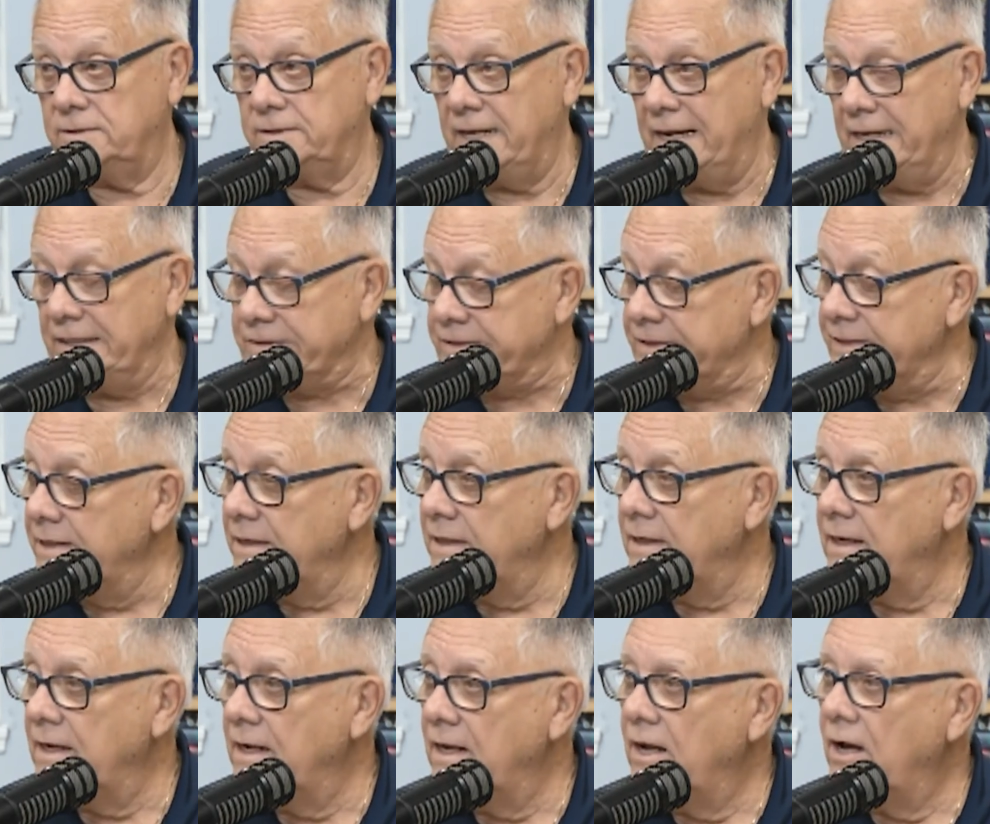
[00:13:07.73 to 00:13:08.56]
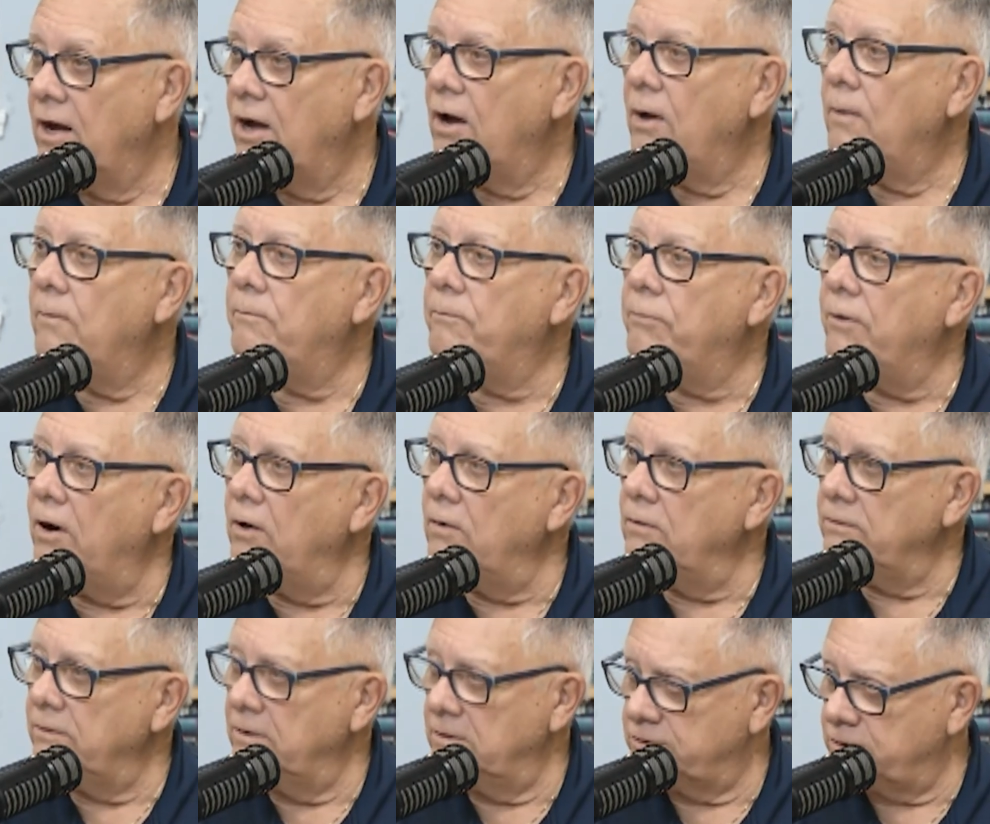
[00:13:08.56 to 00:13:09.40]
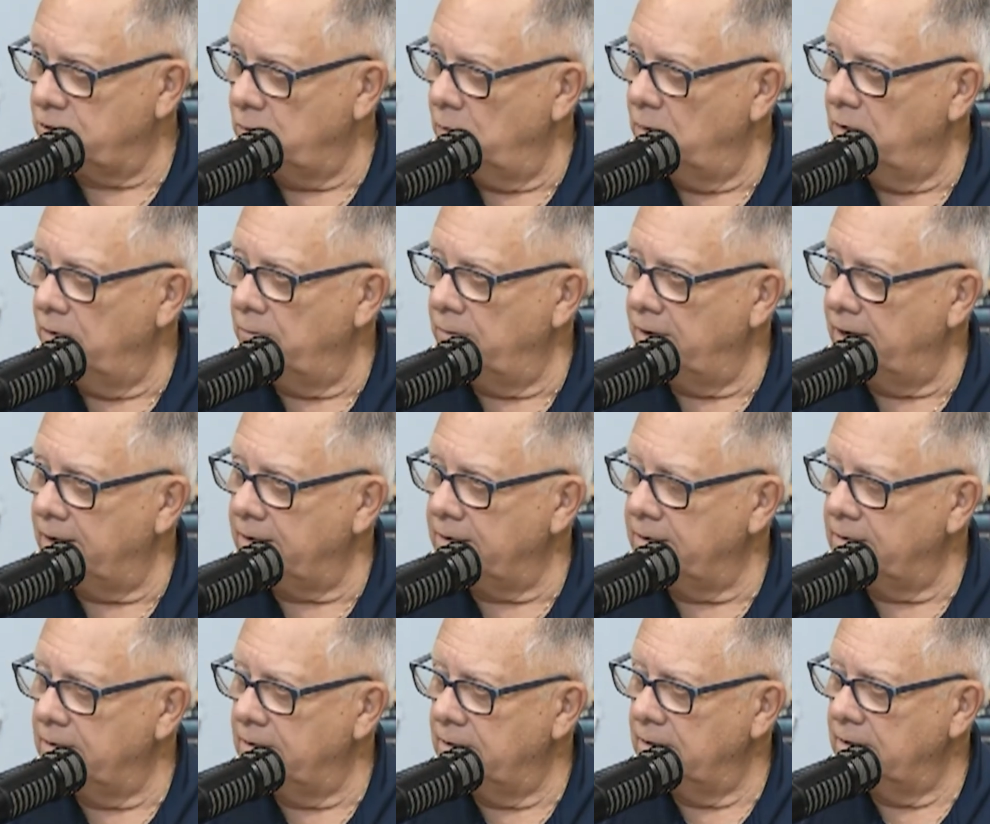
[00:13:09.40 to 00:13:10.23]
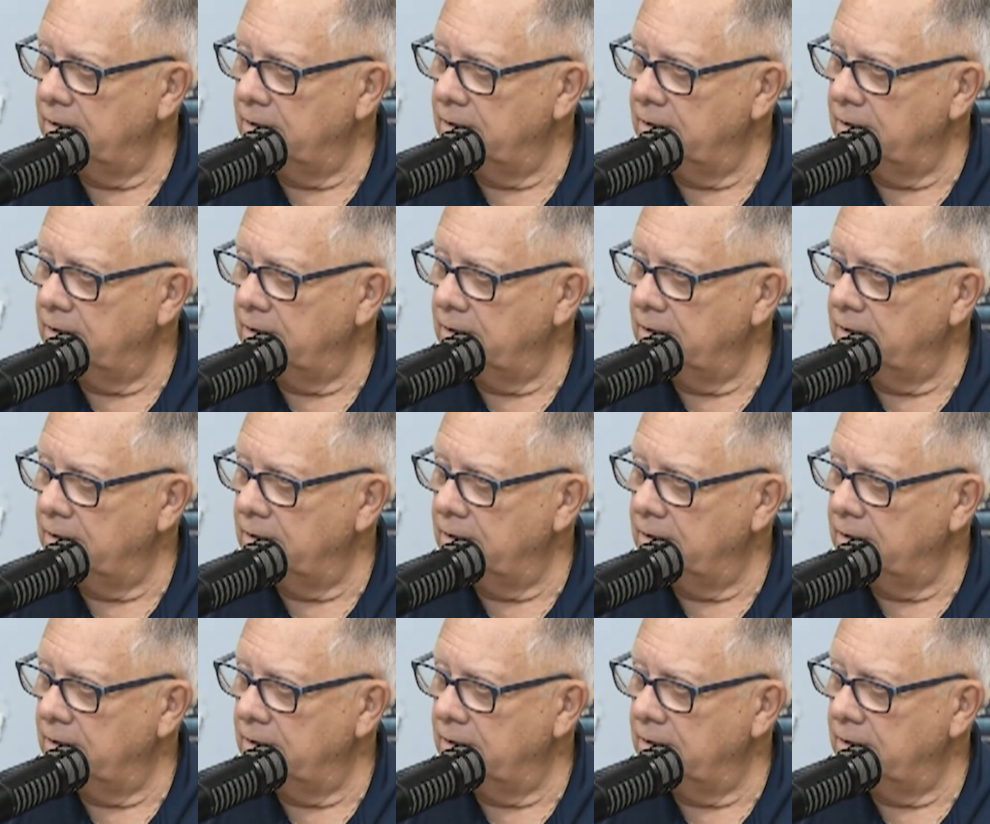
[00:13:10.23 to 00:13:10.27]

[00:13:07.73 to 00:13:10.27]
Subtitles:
actually, broke the scoring record.